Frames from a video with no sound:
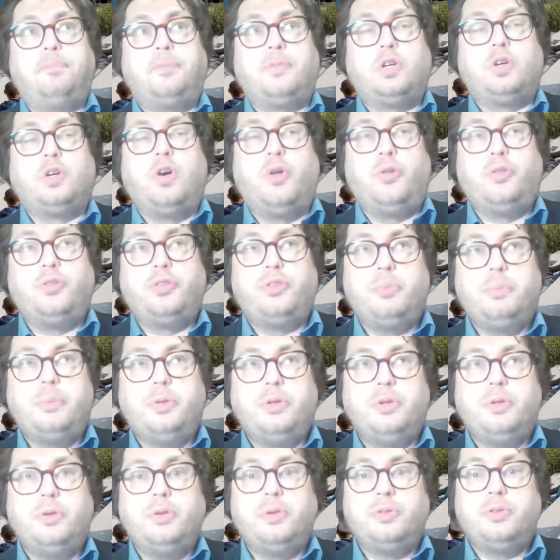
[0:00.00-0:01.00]

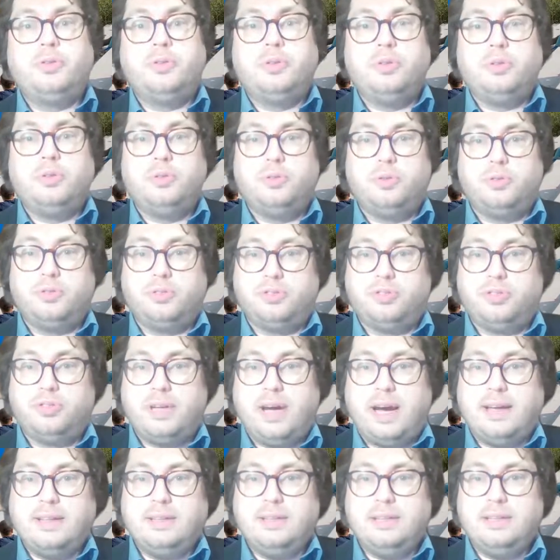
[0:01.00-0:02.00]
contribute to
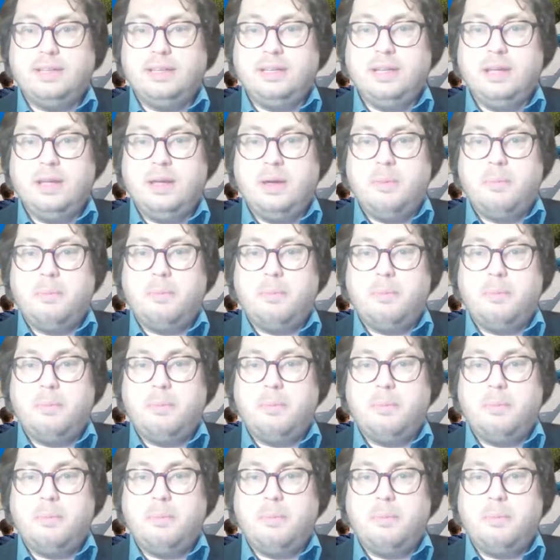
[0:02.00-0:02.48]
society